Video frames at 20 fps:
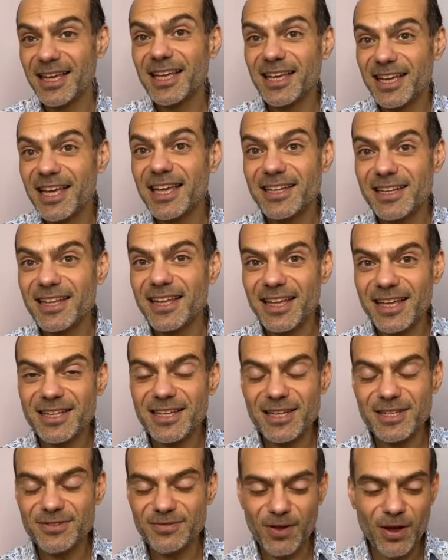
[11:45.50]
it,
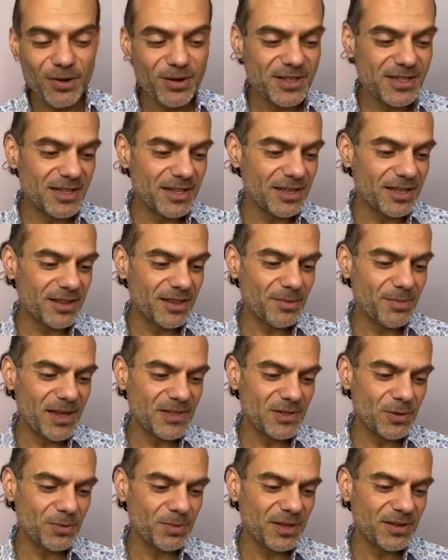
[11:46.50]
as far as the, the
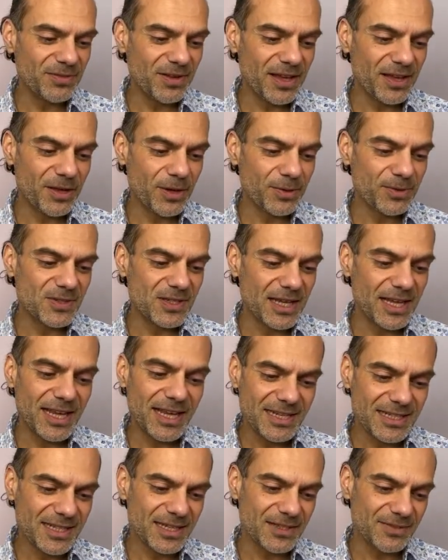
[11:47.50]
Maison Privée goes,
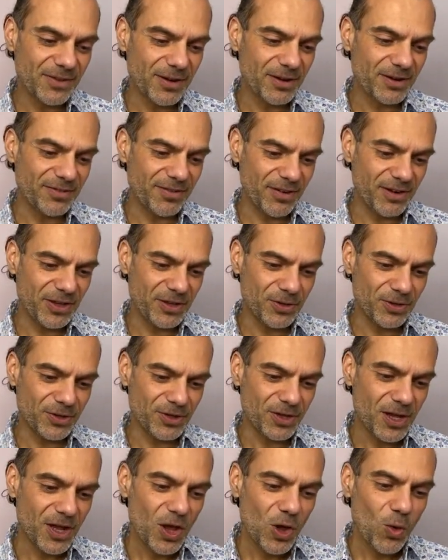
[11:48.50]
it is very, very good.
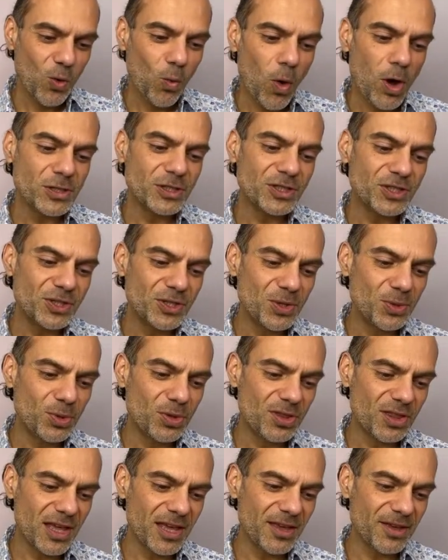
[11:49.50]
What do you
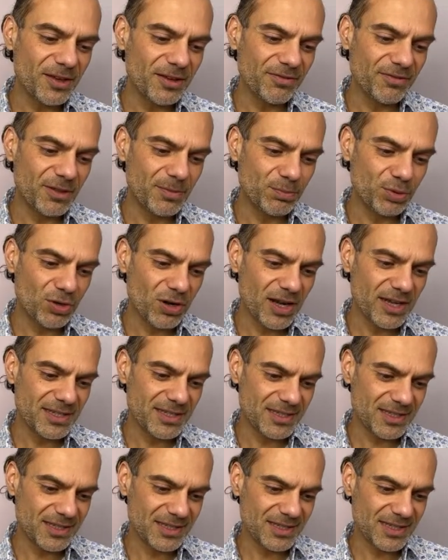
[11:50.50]
think of the
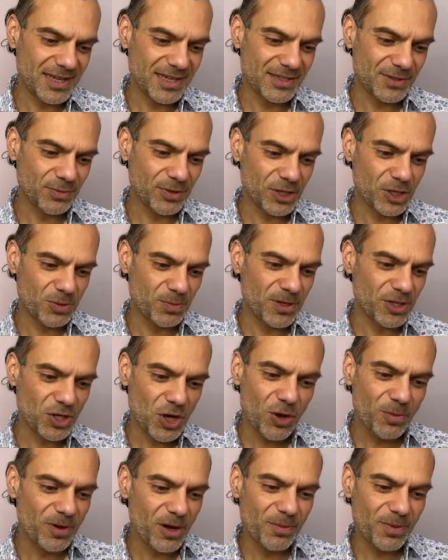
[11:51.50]
price, says Rich Mitch?
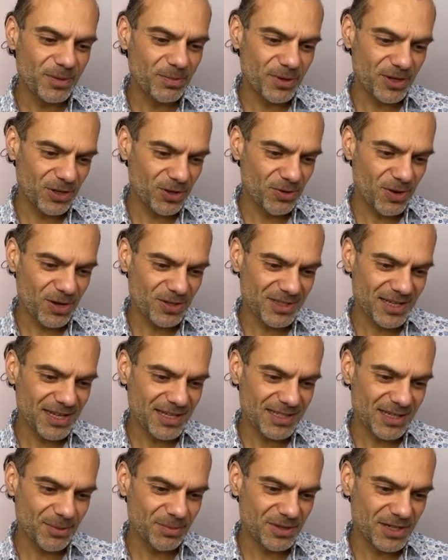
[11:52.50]
Oh, no, but, but you're asking
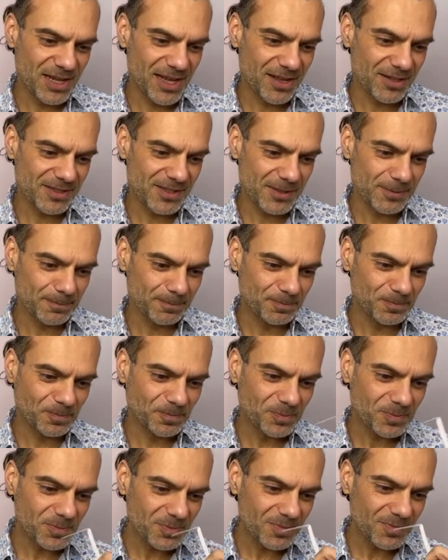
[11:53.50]
somebody else.
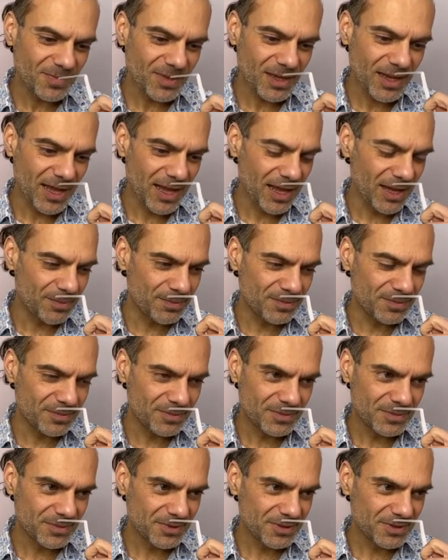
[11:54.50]
Um,
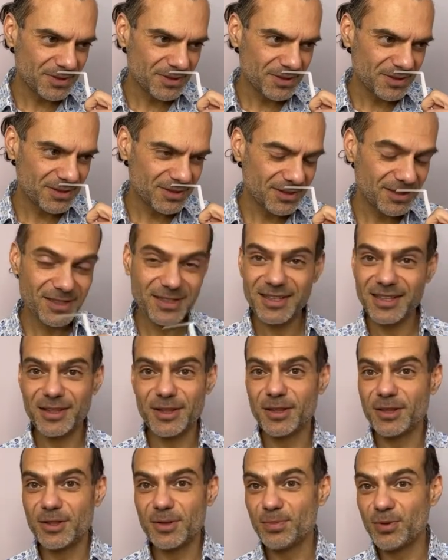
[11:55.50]

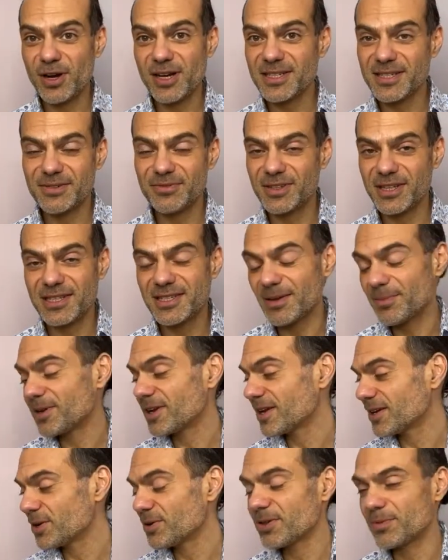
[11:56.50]
the price of these, I mean,
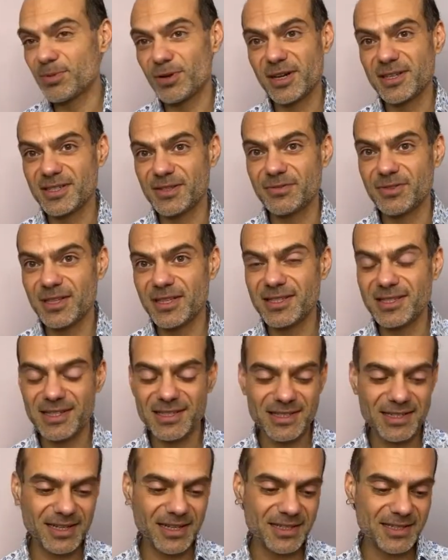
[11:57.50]
I know the price of these
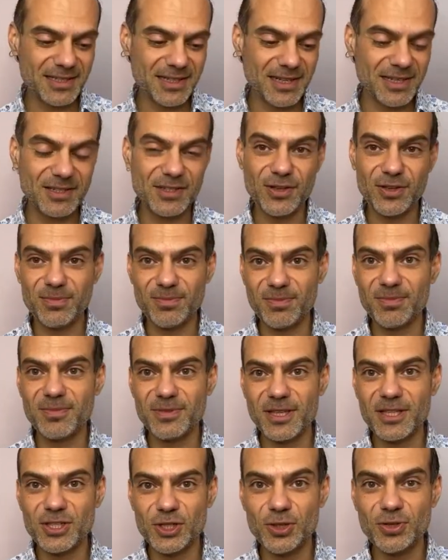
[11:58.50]
is is is
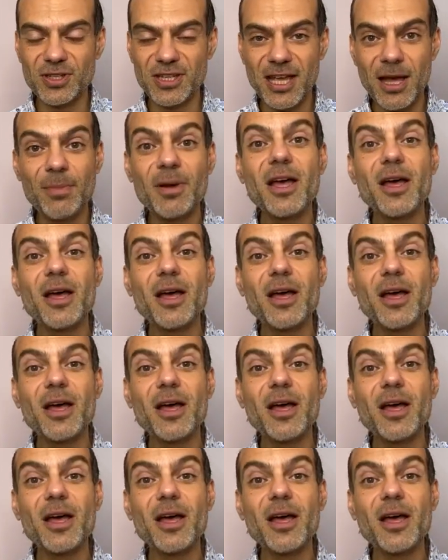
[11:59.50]
is shooting up,